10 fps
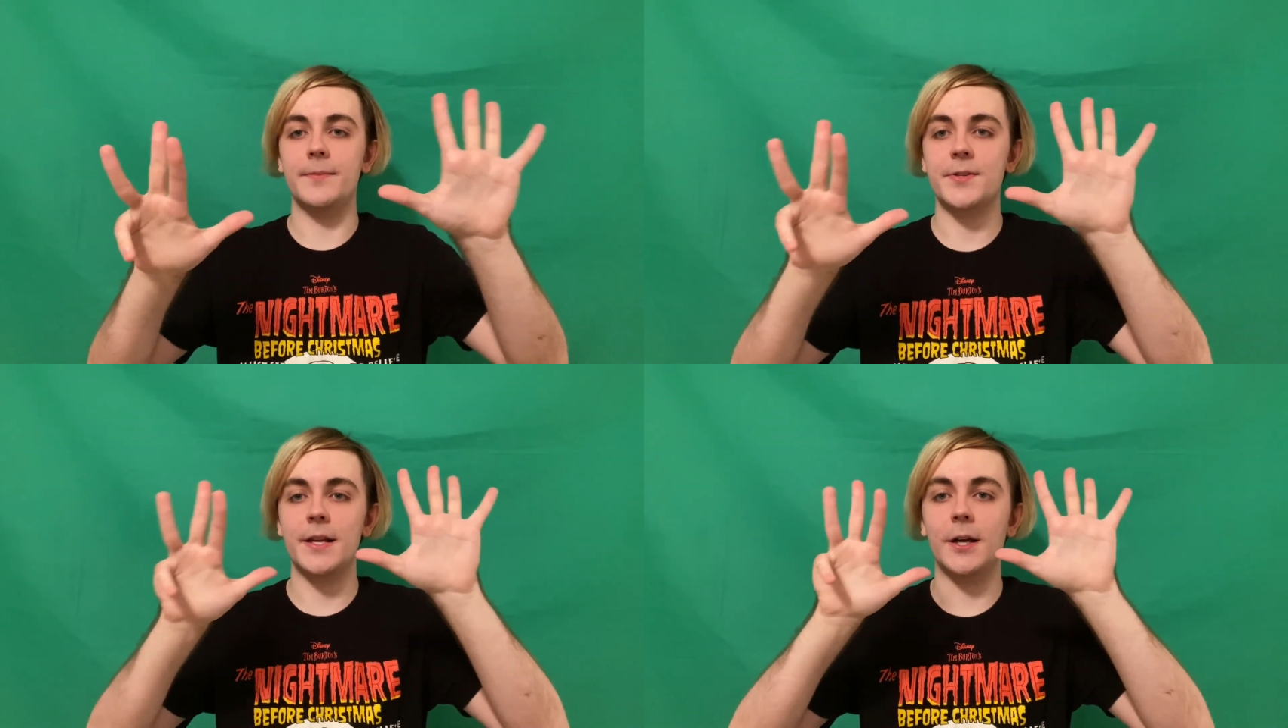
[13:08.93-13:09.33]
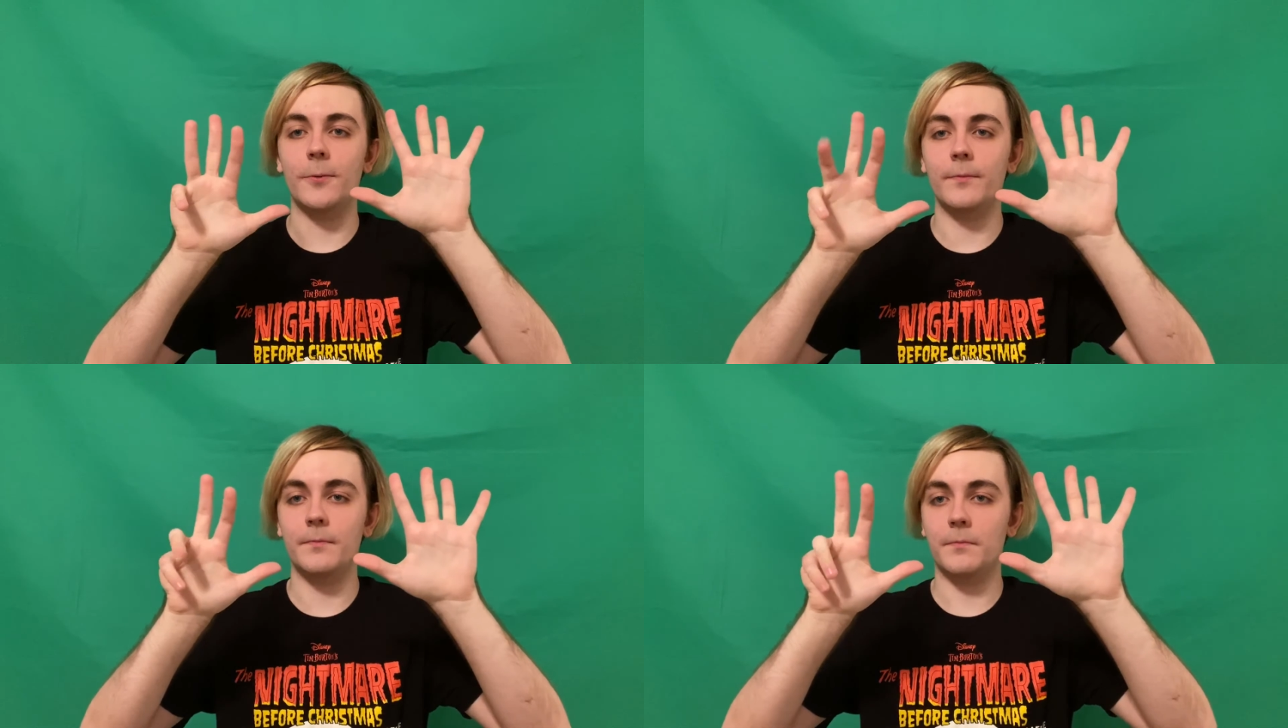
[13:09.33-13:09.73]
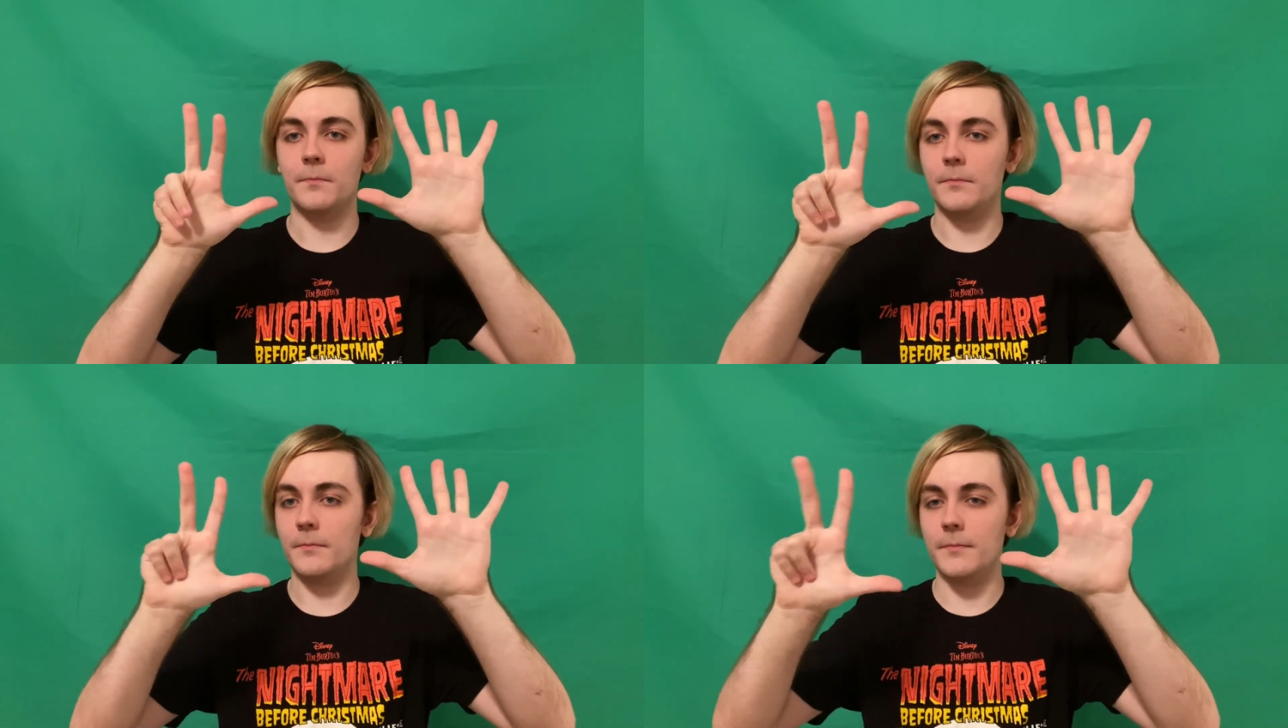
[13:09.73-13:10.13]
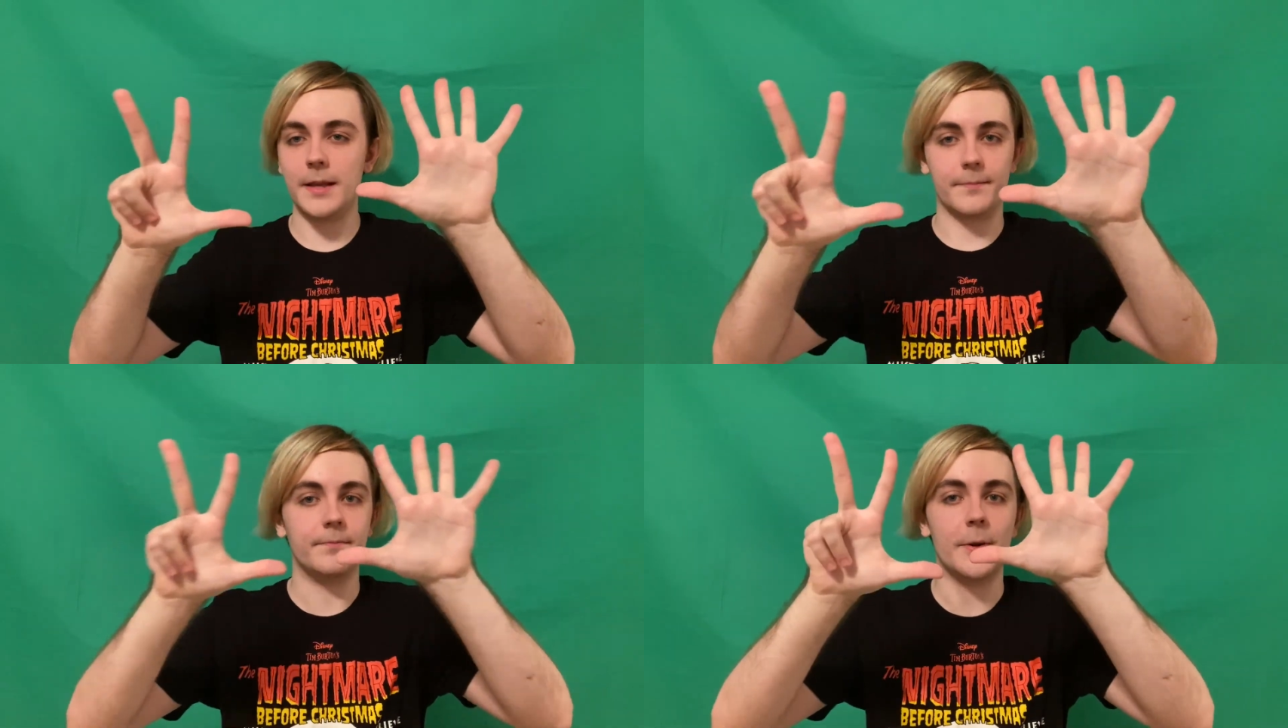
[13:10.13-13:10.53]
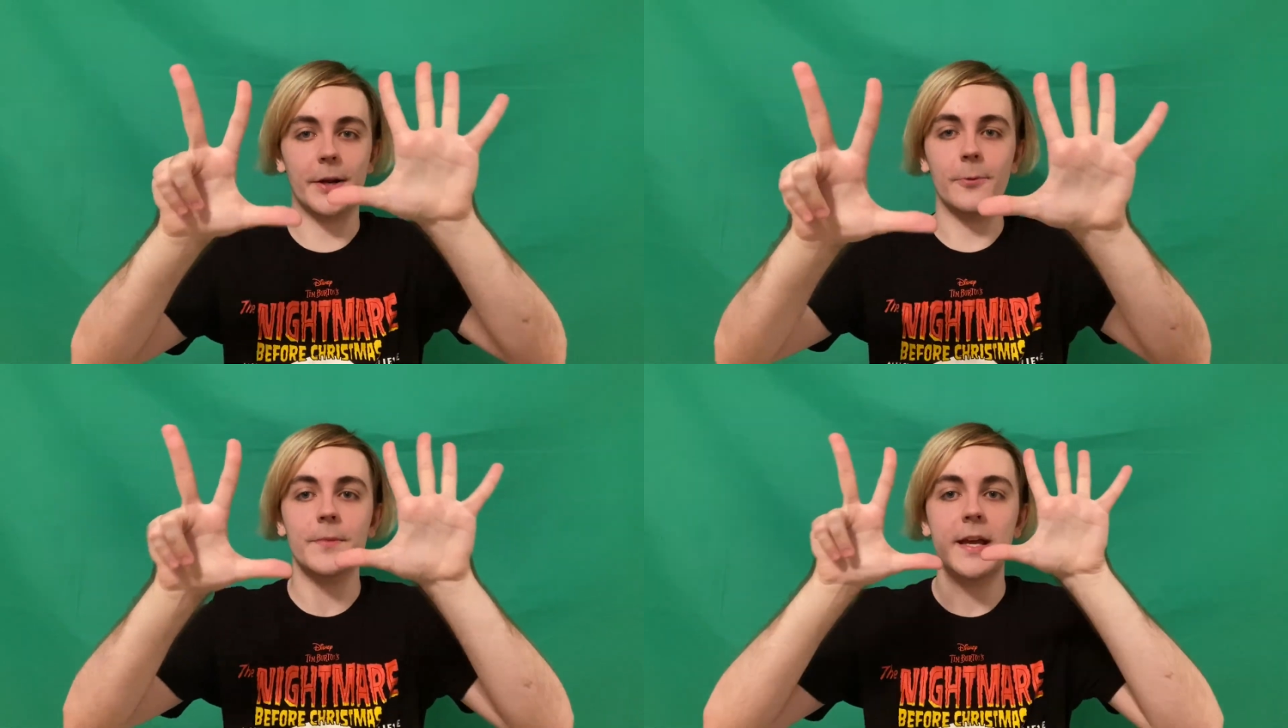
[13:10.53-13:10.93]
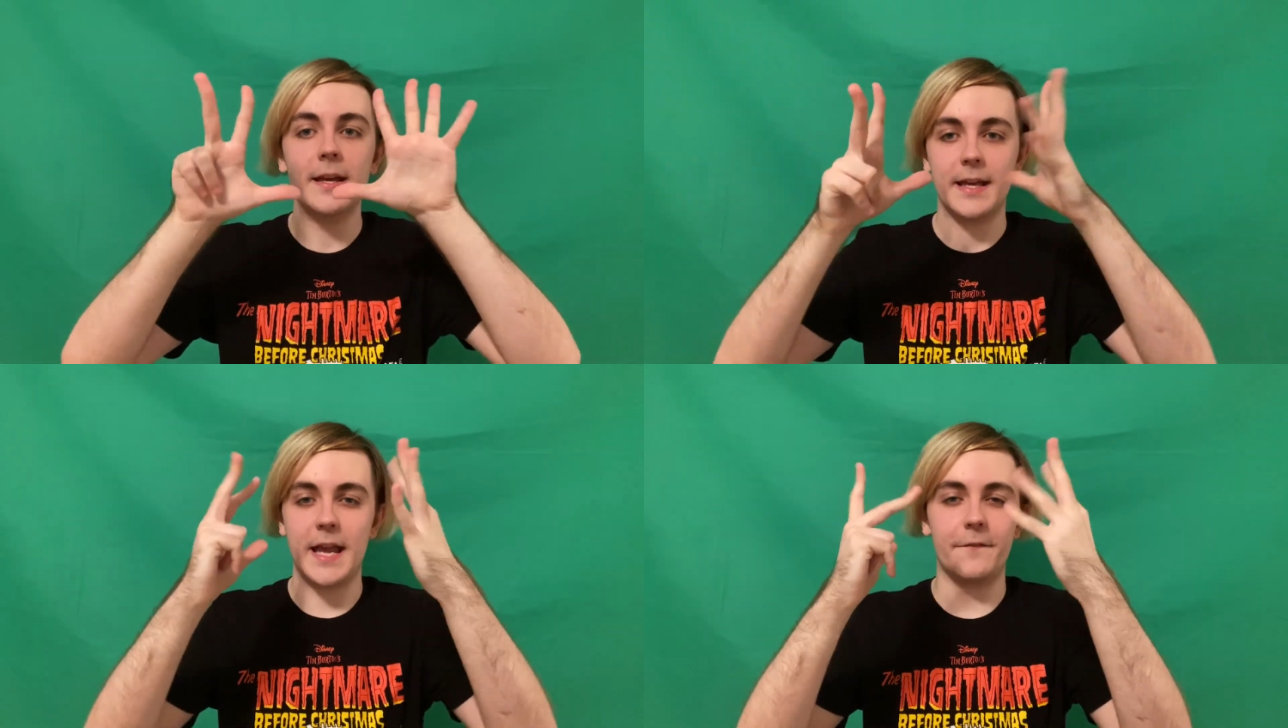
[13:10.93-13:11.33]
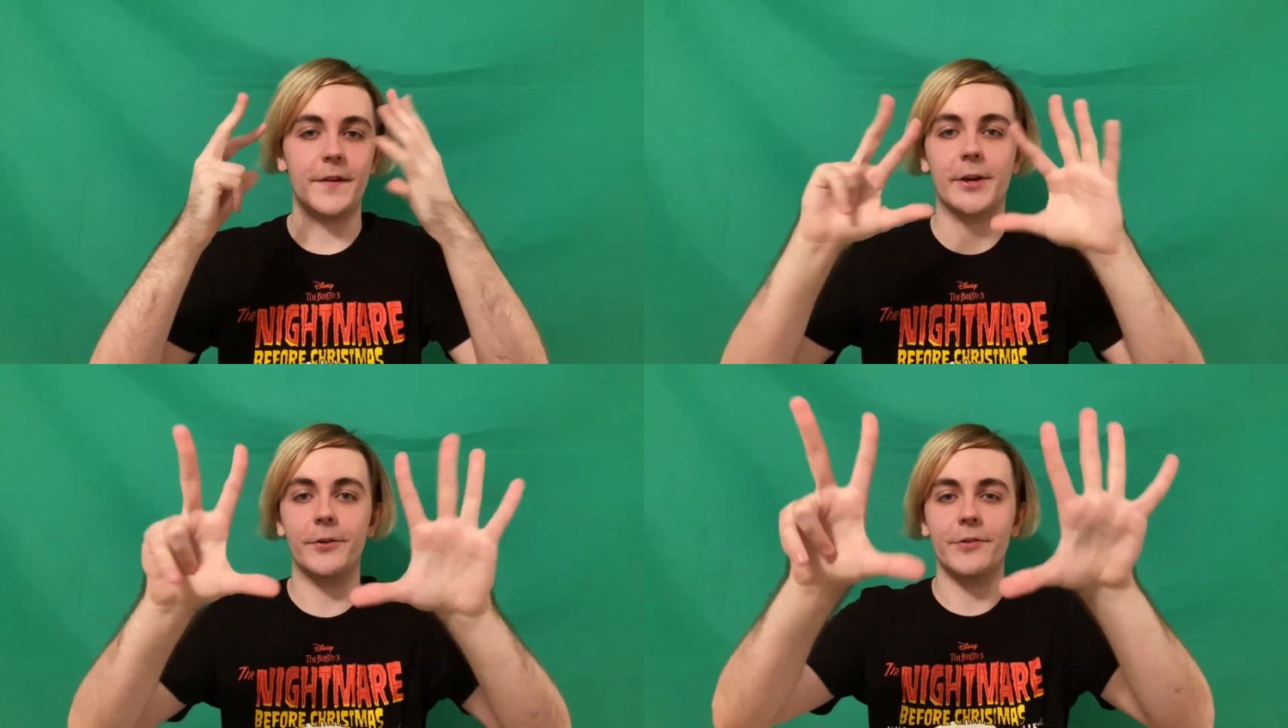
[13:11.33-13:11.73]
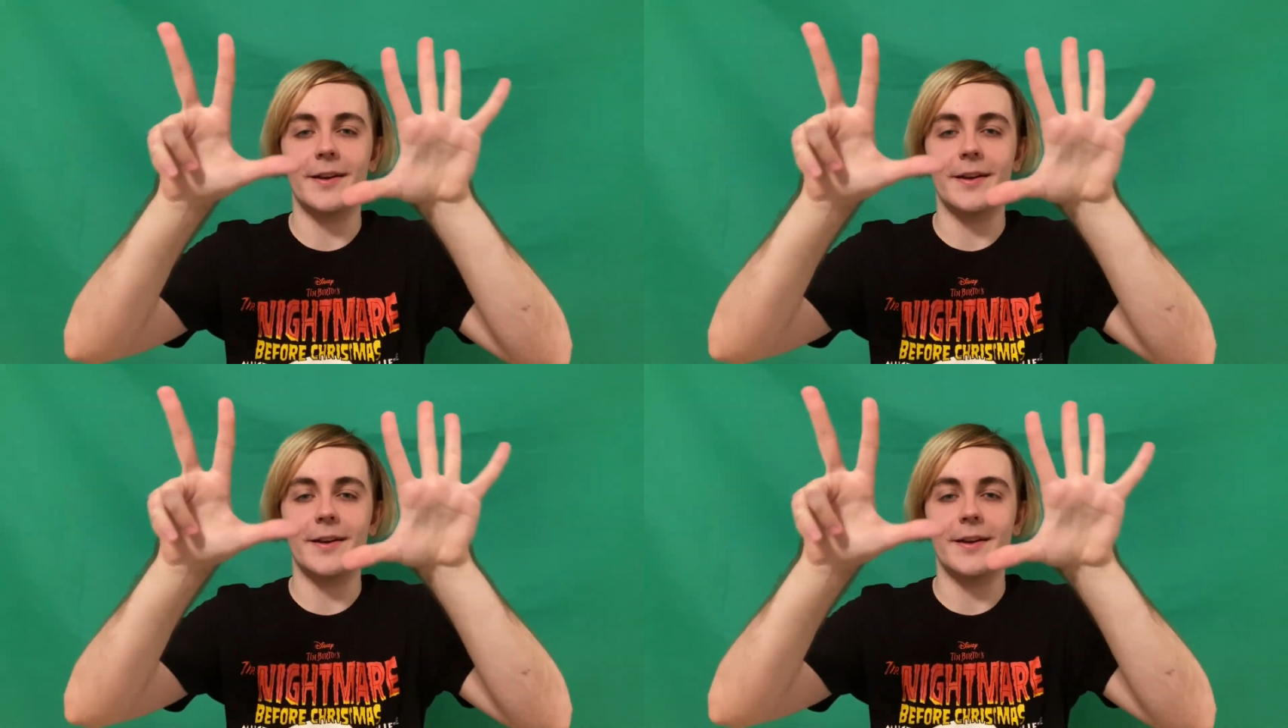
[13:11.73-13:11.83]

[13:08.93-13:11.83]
So, you know, eight, there we go. Eight fingers.